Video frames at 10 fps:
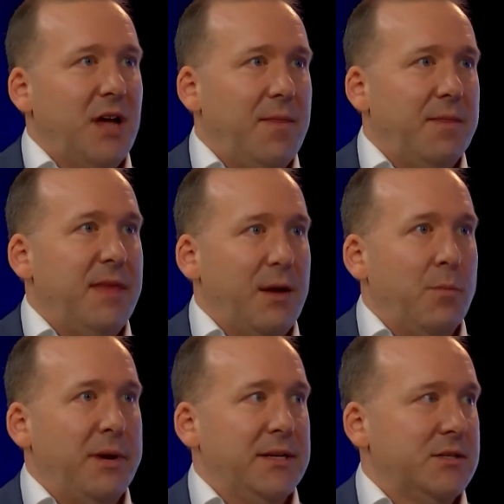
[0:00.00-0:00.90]
and they were
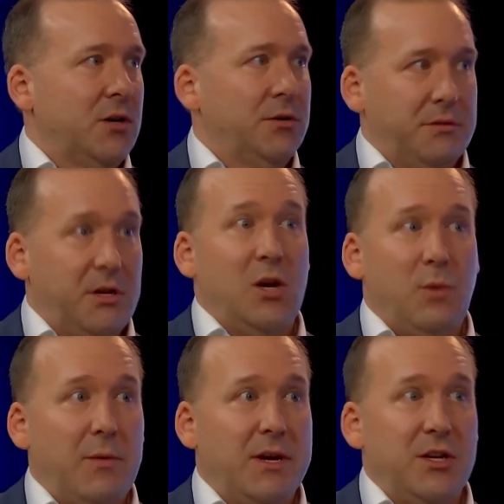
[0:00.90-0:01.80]
being told the only
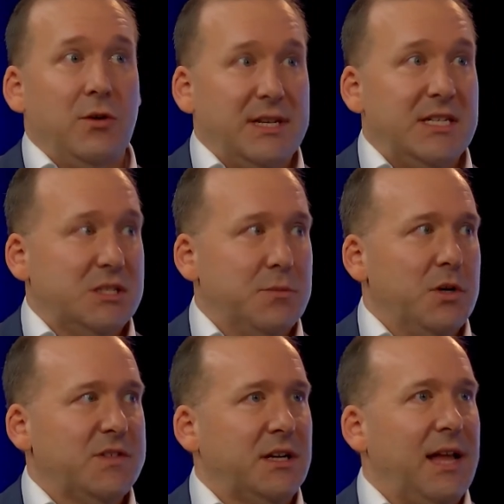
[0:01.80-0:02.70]
way we can do this is to
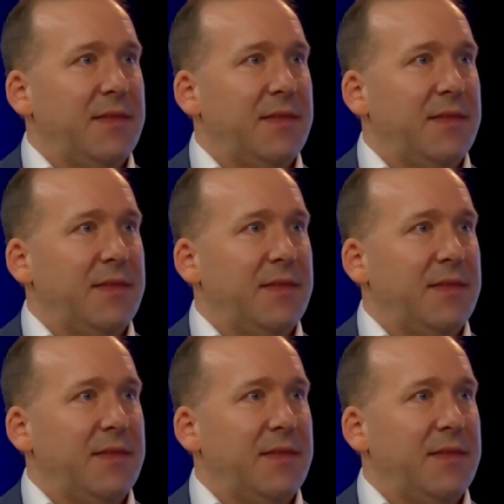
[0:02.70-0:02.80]
move to cloud.